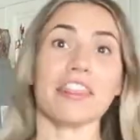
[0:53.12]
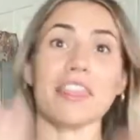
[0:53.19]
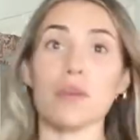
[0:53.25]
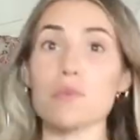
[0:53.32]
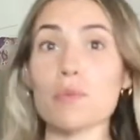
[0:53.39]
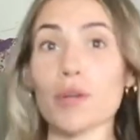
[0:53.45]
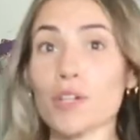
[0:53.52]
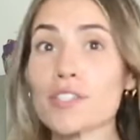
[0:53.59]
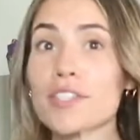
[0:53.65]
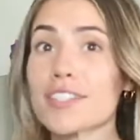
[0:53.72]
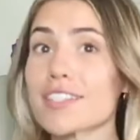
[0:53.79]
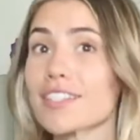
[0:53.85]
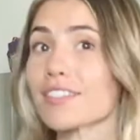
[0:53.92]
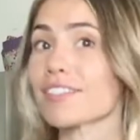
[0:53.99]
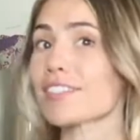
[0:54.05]
the
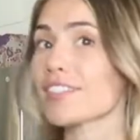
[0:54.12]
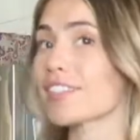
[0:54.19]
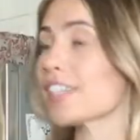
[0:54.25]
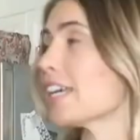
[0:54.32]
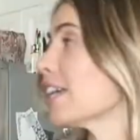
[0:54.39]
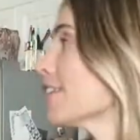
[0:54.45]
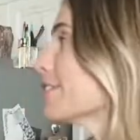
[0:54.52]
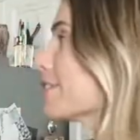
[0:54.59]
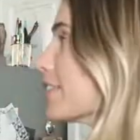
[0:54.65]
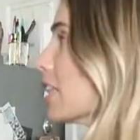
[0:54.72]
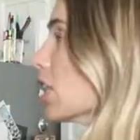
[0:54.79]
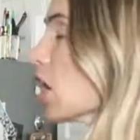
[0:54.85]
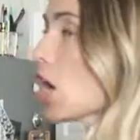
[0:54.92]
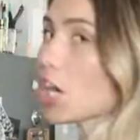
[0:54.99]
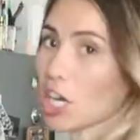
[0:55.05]
worst
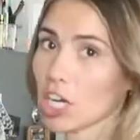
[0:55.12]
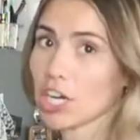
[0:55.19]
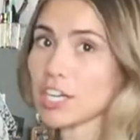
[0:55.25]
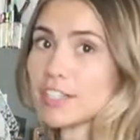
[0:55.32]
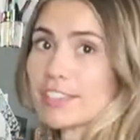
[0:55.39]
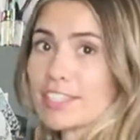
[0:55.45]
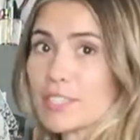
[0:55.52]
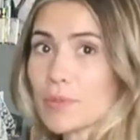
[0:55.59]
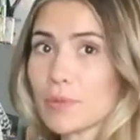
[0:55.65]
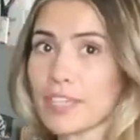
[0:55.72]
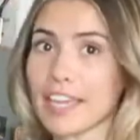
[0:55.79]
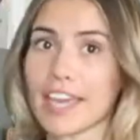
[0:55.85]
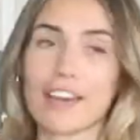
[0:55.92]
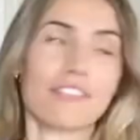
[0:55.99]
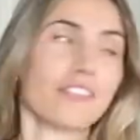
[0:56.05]
vlogger this
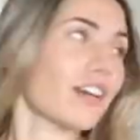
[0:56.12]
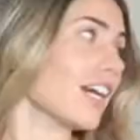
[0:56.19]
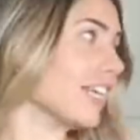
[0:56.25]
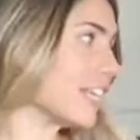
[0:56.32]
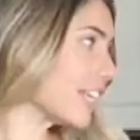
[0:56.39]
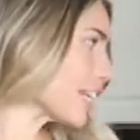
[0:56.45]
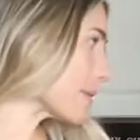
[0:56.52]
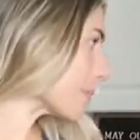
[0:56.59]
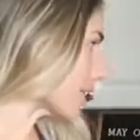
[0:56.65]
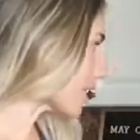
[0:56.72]
week ever. I need to get